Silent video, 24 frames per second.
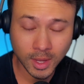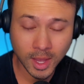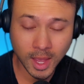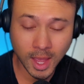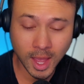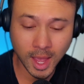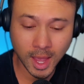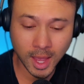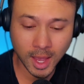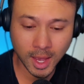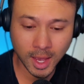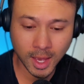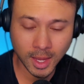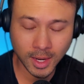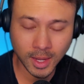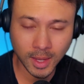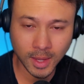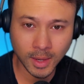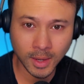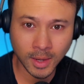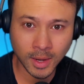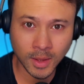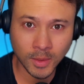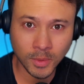And
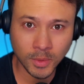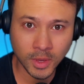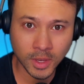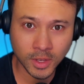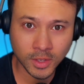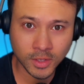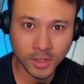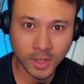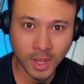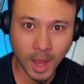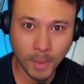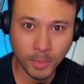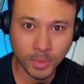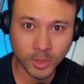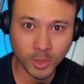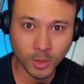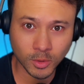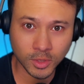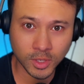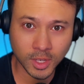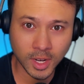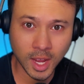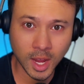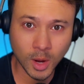in this episode
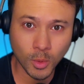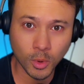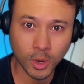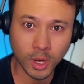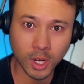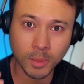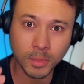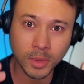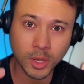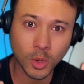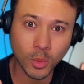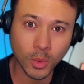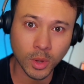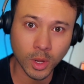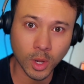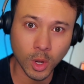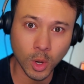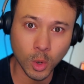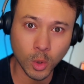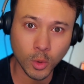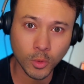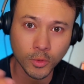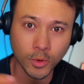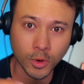today, we're going to be going
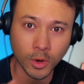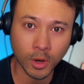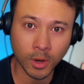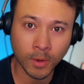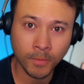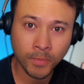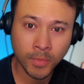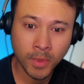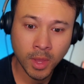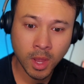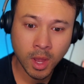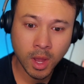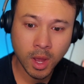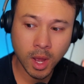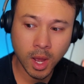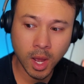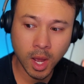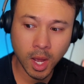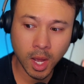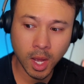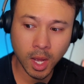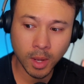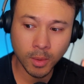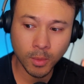over
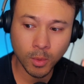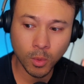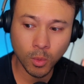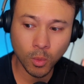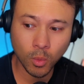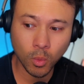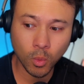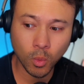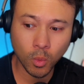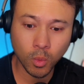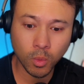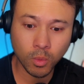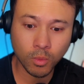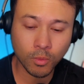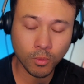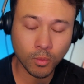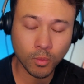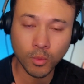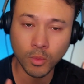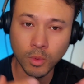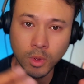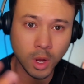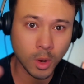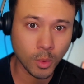a
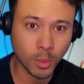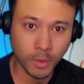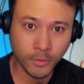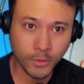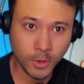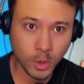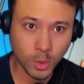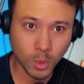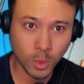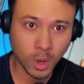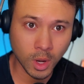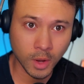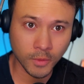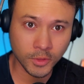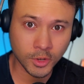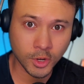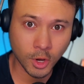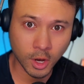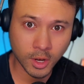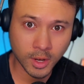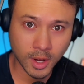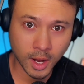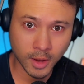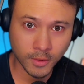review of the
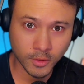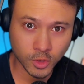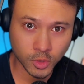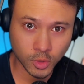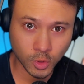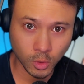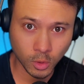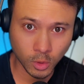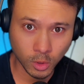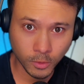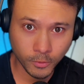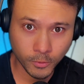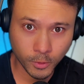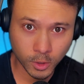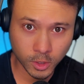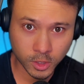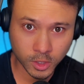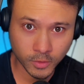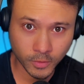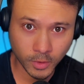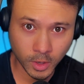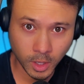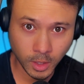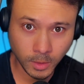Dark Night of the Soul, first
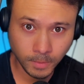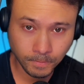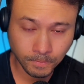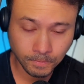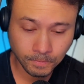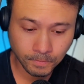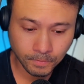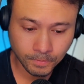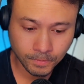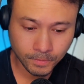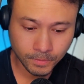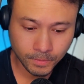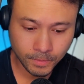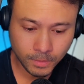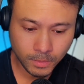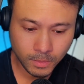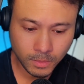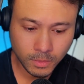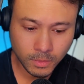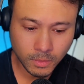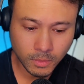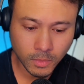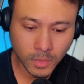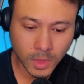of all,
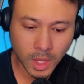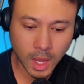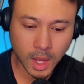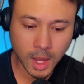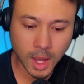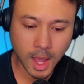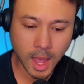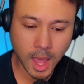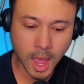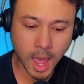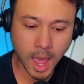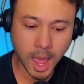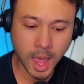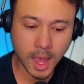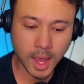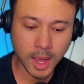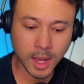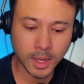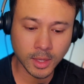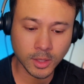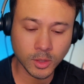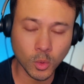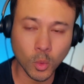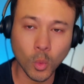
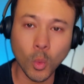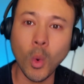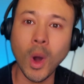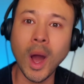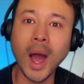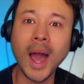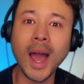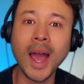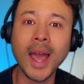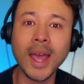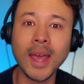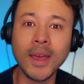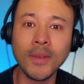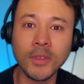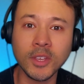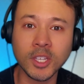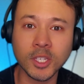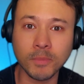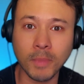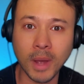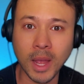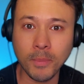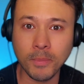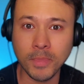and why this
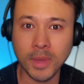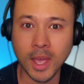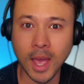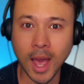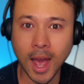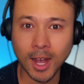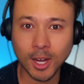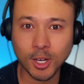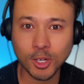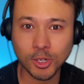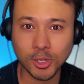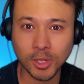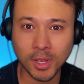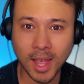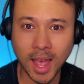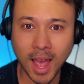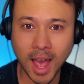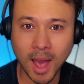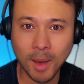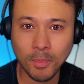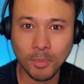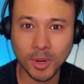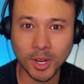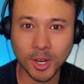might be actually
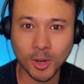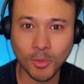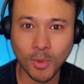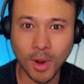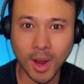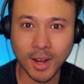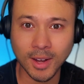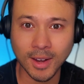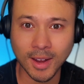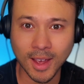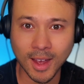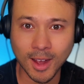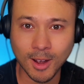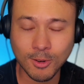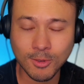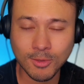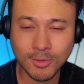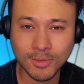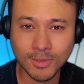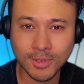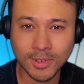happening right now.